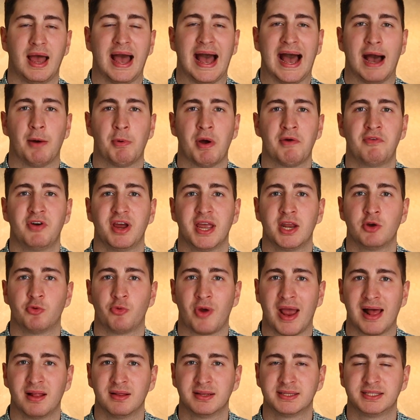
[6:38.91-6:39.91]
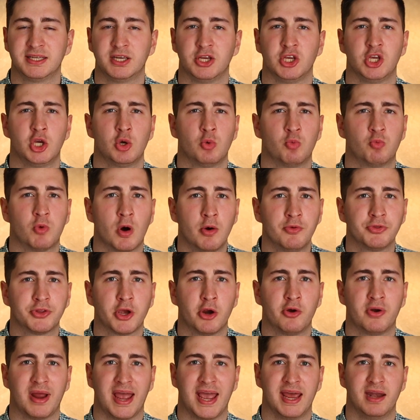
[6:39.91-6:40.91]
However, in reality, you won't
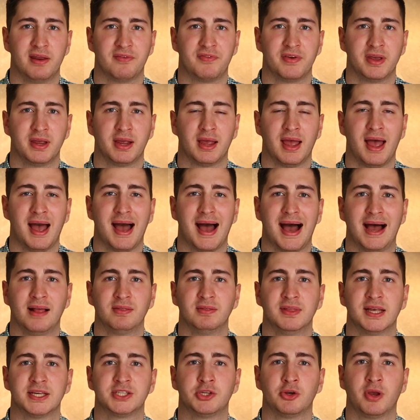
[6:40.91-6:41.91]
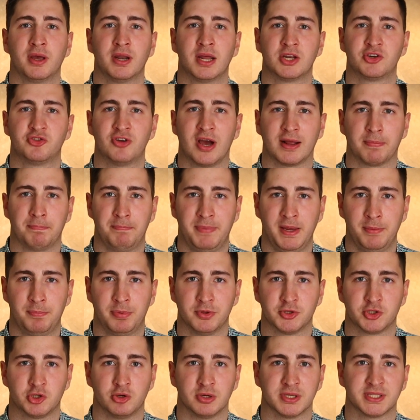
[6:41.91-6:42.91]
earn anything unless you can attract
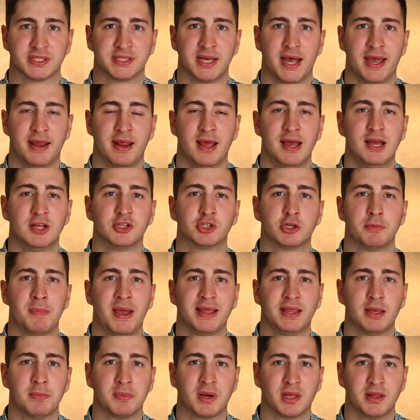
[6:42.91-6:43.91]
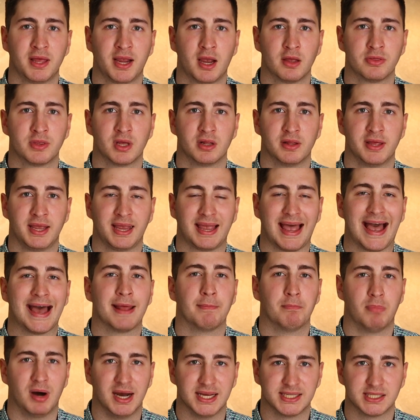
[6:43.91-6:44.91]
people to your site to make them click on the link
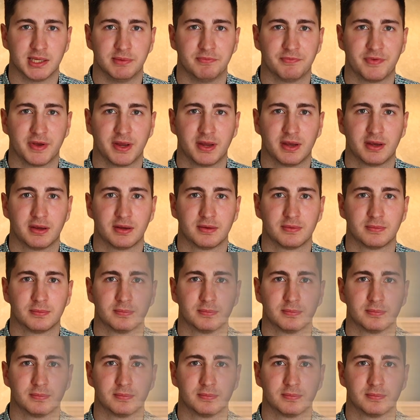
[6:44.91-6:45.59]
and buy something.